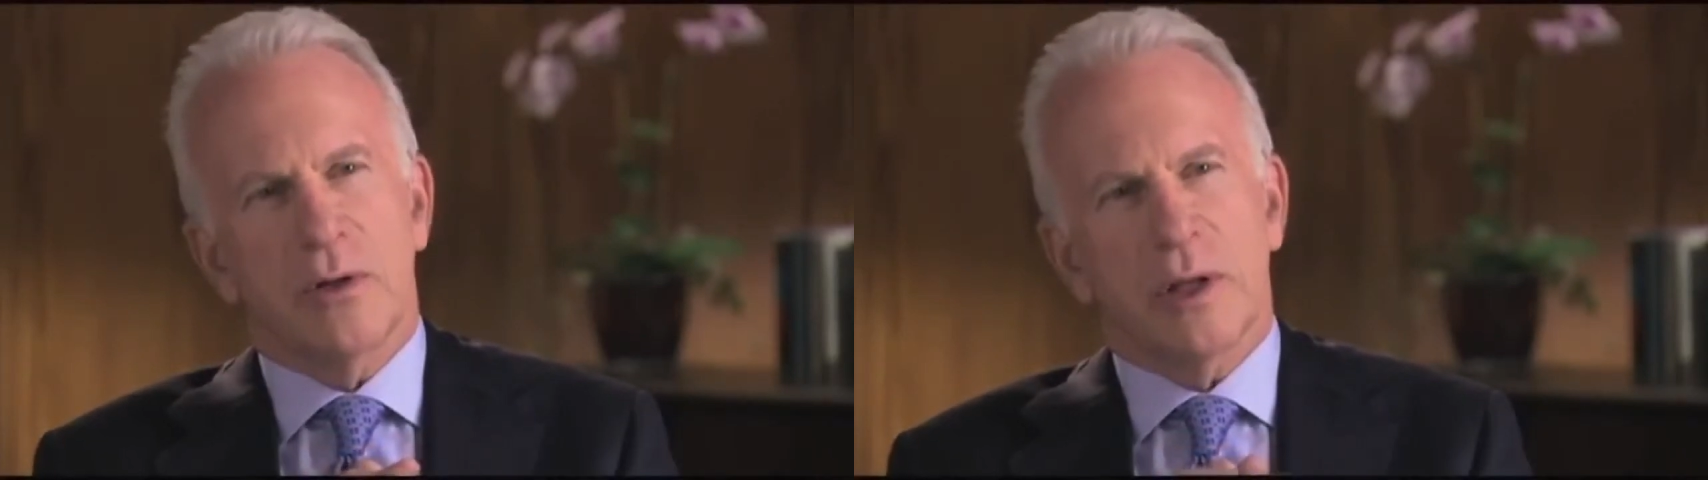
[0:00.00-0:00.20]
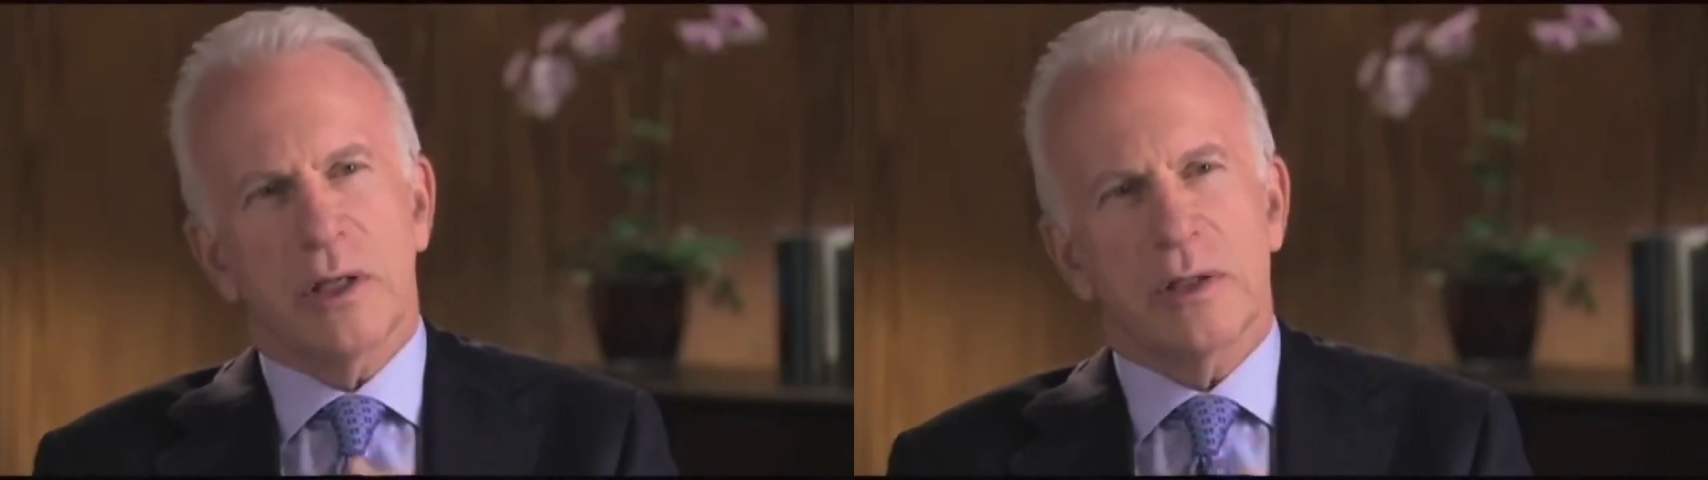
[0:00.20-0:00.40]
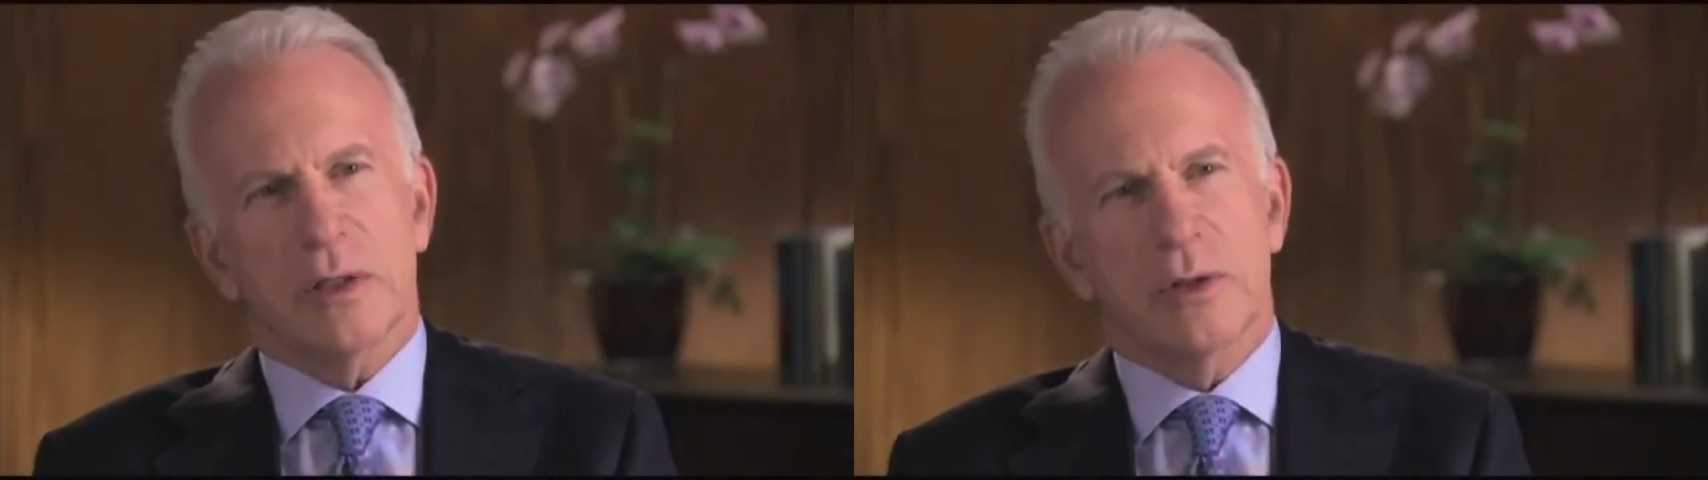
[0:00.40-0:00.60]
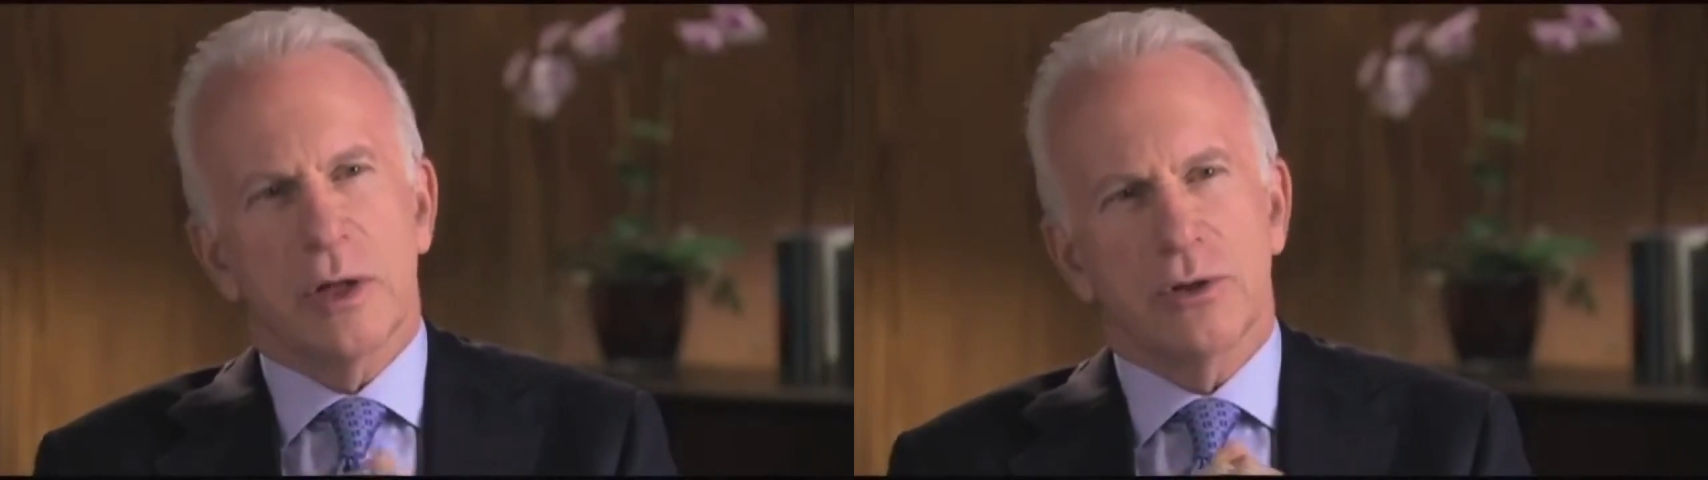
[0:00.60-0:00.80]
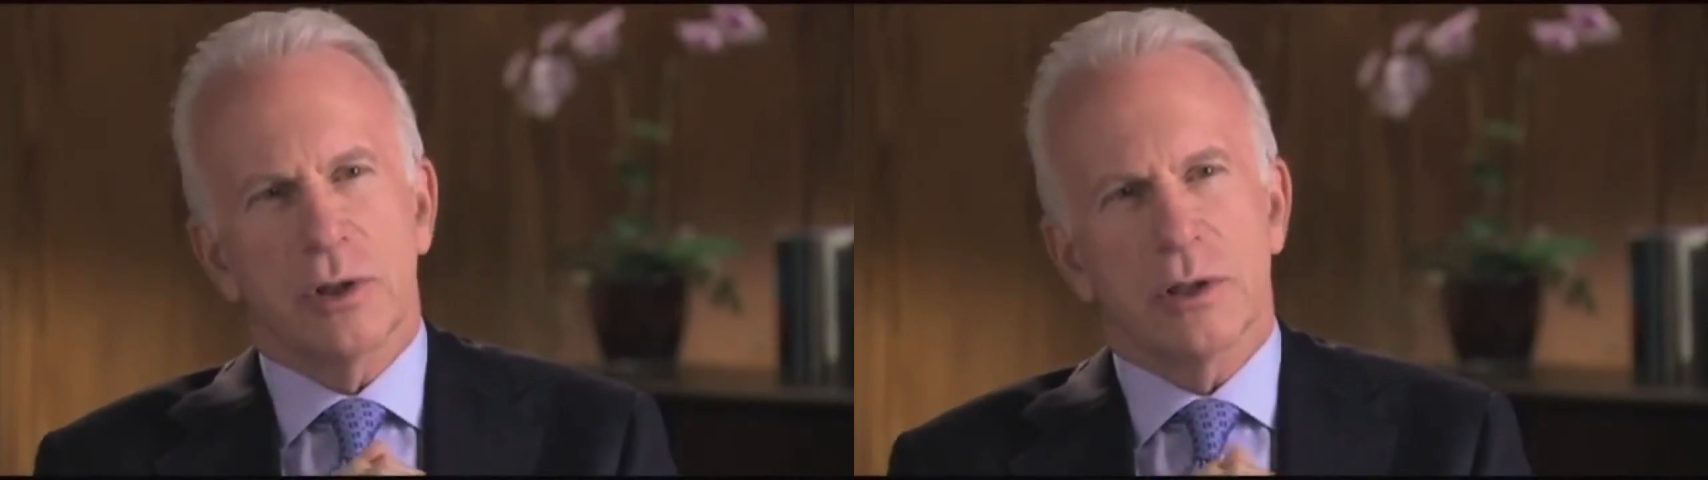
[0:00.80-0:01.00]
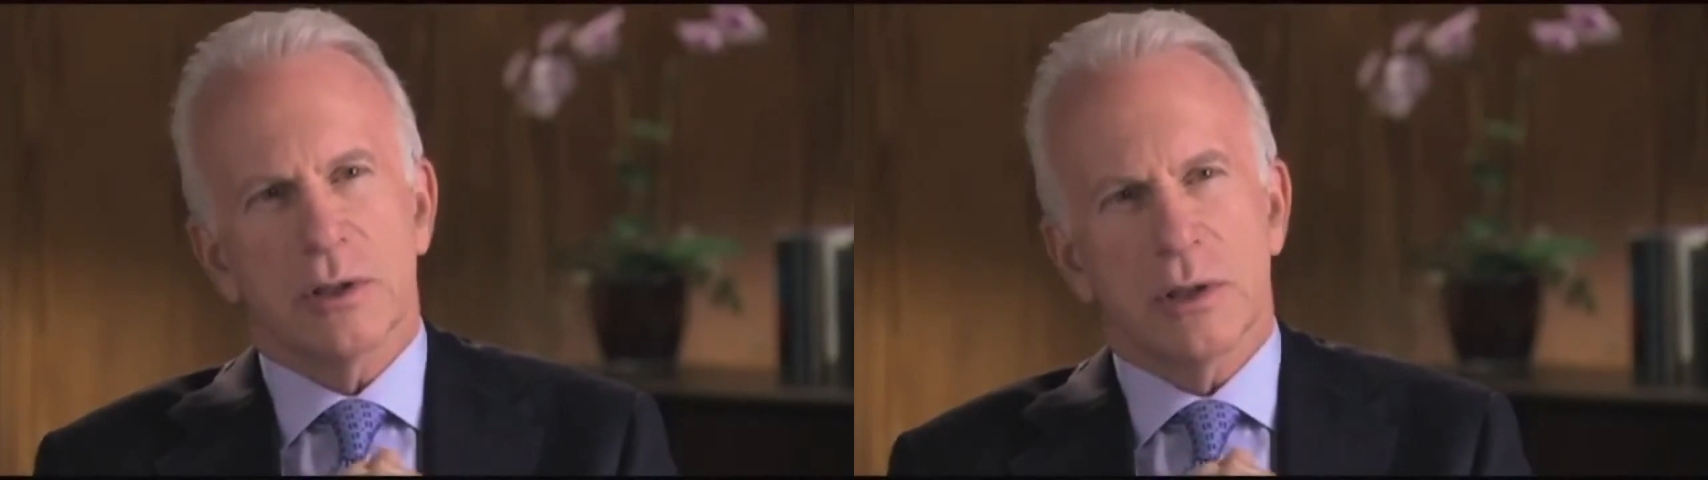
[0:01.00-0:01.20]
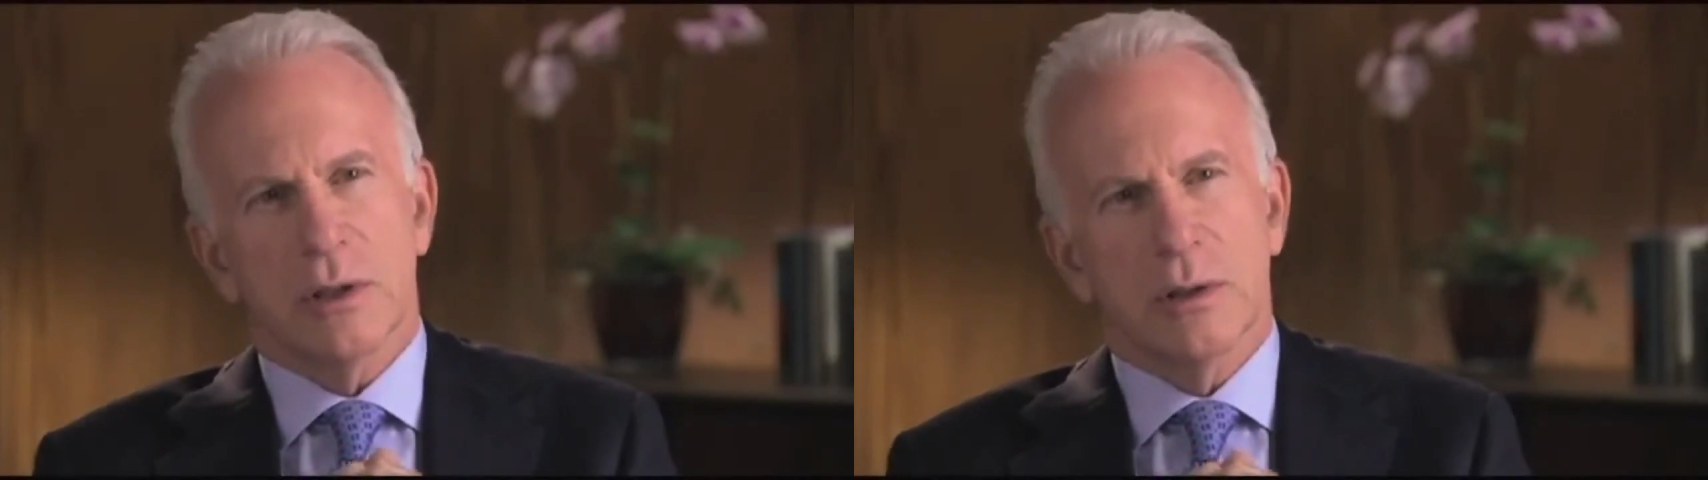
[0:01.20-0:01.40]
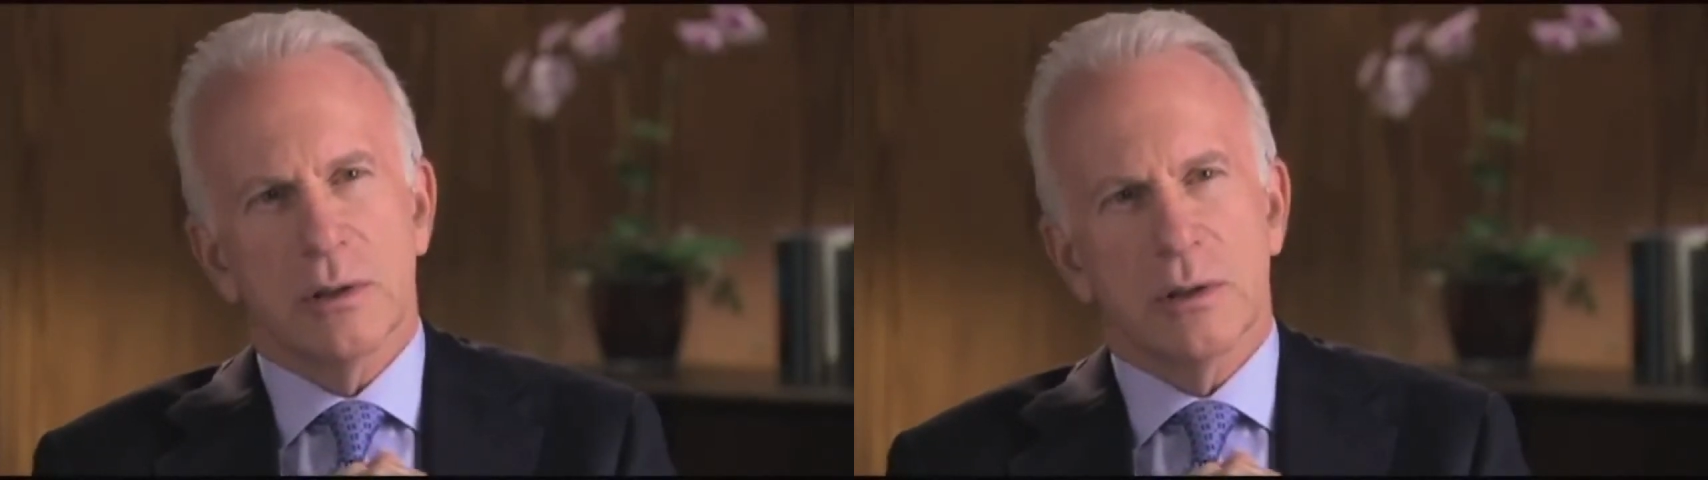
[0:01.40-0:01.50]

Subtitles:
Do you think he's a socialist?